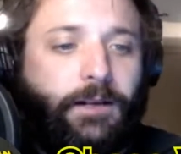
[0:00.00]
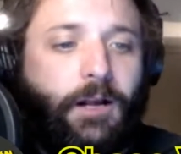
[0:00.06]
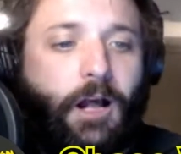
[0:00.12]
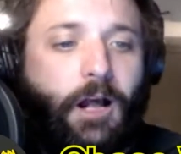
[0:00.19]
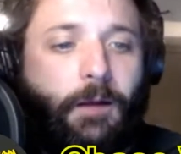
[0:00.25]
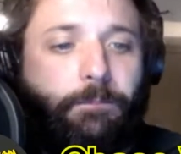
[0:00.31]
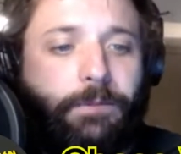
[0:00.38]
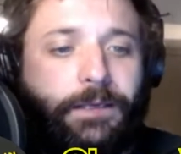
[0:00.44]

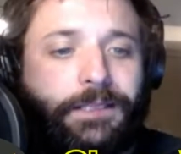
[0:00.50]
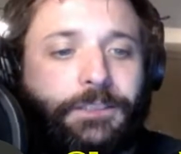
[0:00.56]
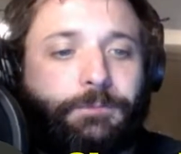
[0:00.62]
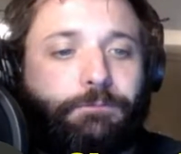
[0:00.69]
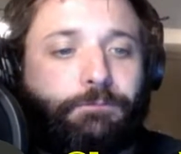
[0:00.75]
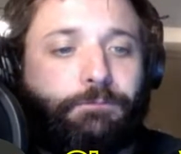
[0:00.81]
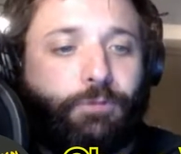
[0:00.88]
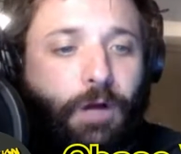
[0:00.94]
Kupp is
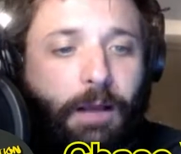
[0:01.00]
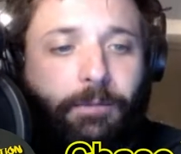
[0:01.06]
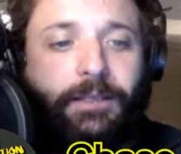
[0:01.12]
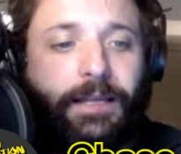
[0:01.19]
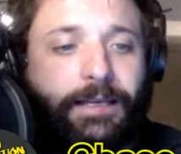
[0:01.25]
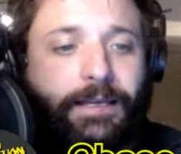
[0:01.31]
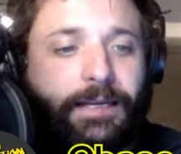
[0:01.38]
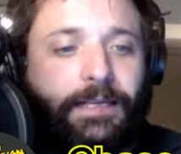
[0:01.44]
probably,
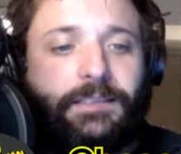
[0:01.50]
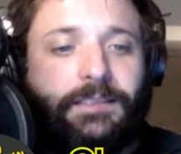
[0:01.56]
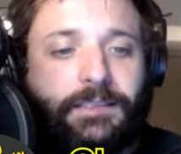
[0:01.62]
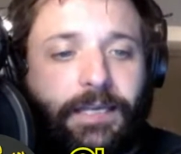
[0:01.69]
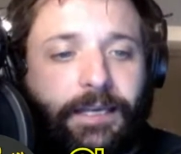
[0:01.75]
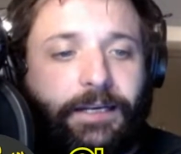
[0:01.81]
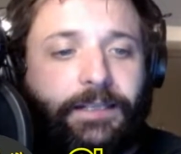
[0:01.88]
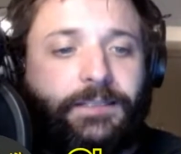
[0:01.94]
like I
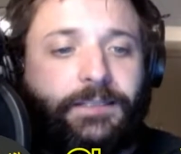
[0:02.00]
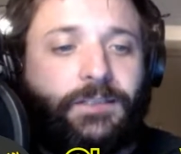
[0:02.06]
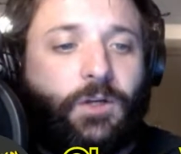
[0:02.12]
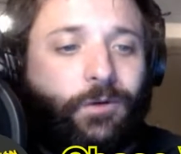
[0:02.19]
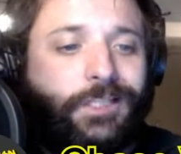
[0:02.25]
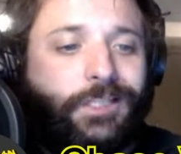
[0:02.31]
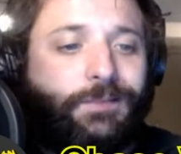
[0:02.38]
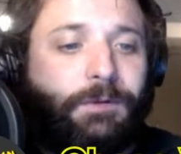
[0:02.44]
said, is
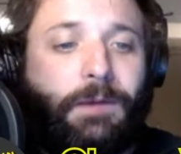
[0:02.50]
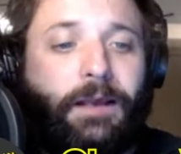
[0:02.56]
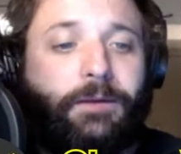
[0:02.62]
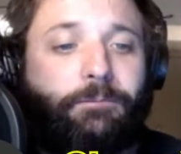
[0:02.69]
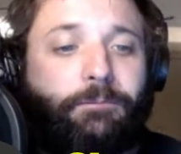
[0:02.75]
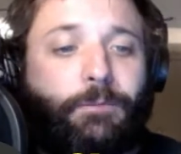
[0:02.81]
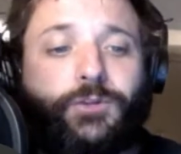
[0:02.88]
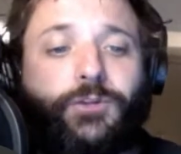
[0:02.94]
going to be
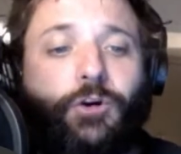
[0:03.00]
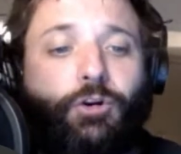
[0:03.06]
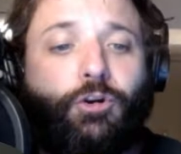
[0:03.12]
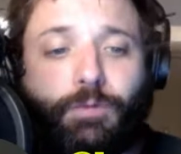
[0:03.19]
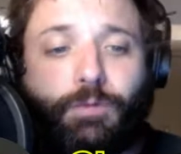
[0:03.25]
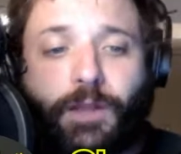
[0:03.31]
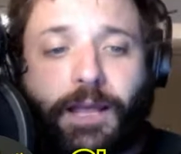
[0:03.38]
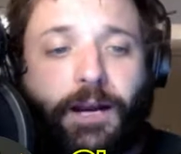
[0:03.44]
my most
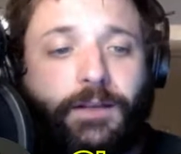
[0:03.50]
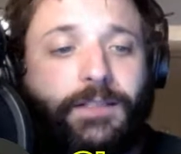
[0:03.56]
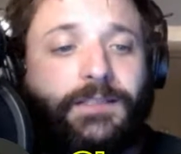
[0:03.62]
owned player.